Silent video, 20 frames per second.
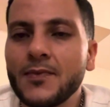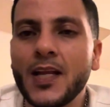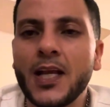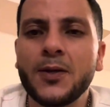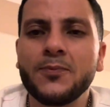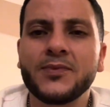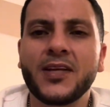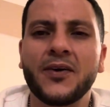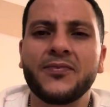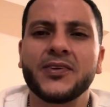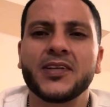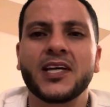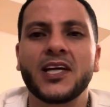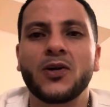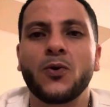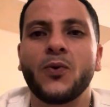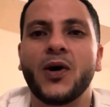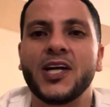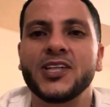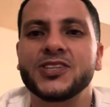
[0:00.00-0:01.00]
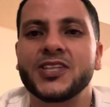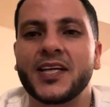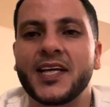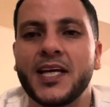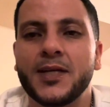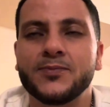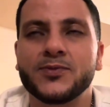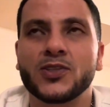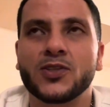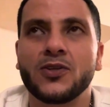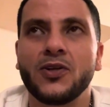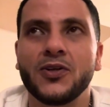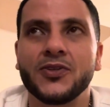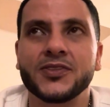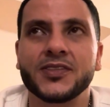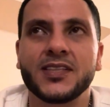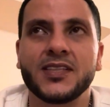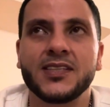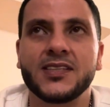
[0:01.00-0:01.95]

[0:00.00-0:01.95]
I'm definitely going to watch the games closely,